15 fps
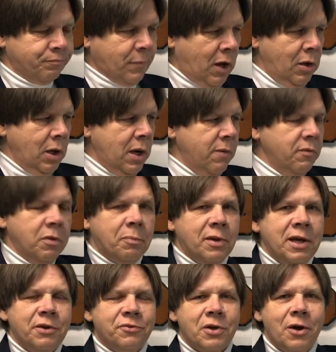all over the
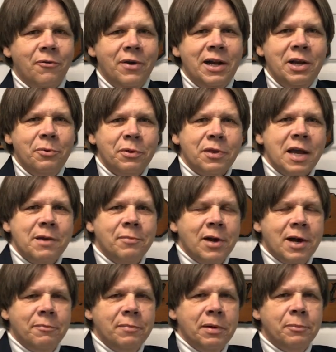place already with
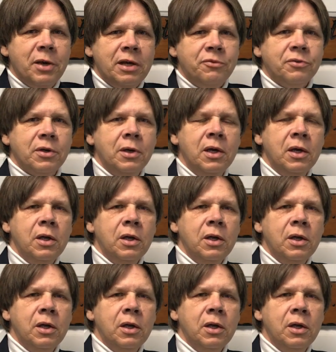Abraham, remember he's a